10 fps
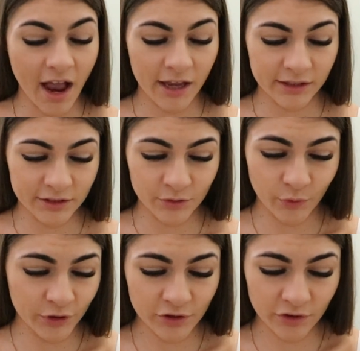And
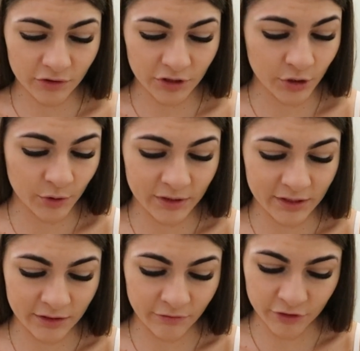when you start to
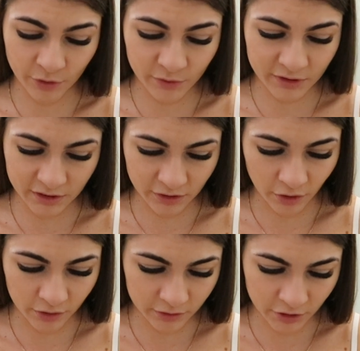notice the results and
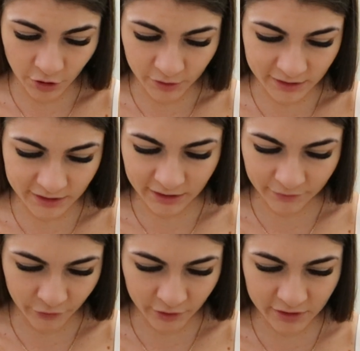start to notice the
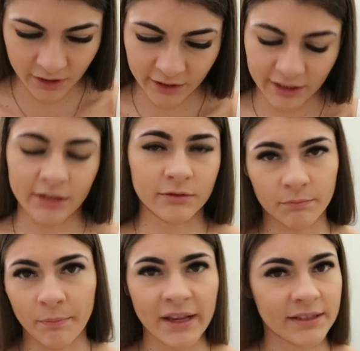difference, like it
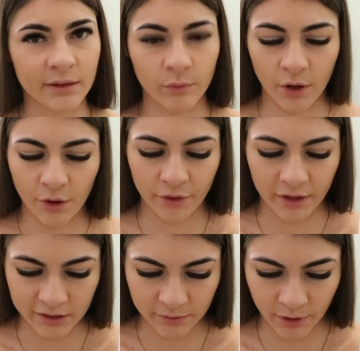makes it worth
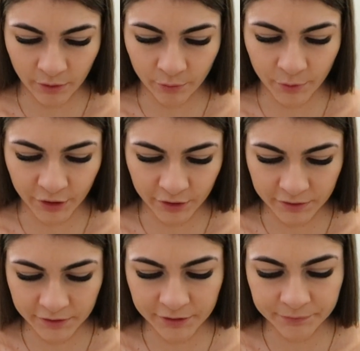it as well
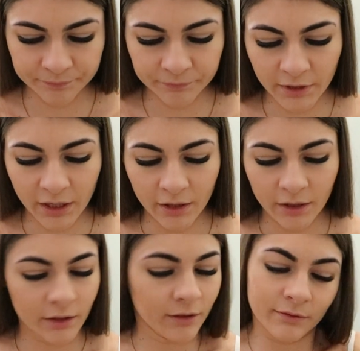because
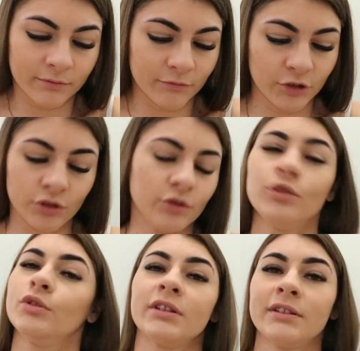
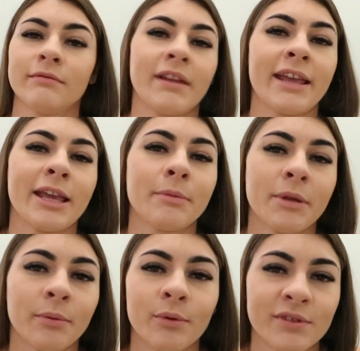you can hear
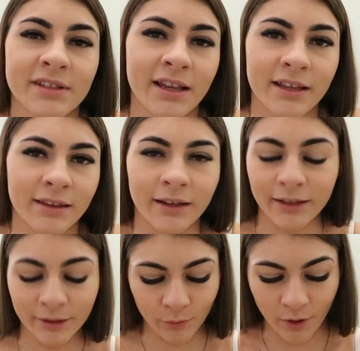people say
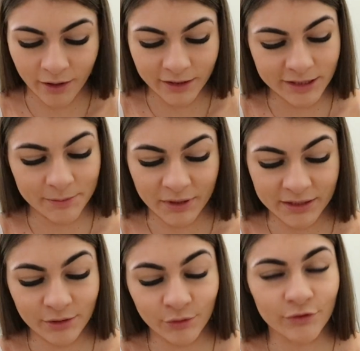that it works, but
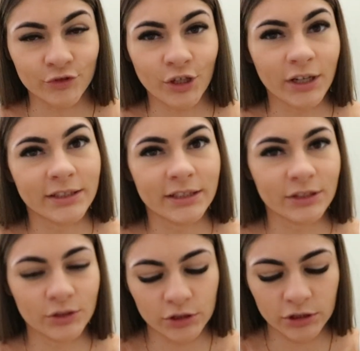until you've tried
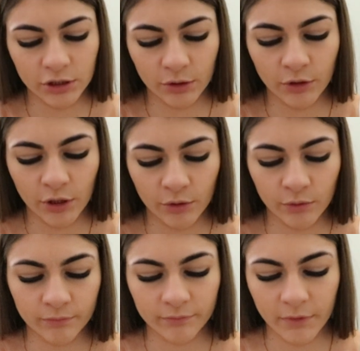it, you just don't know.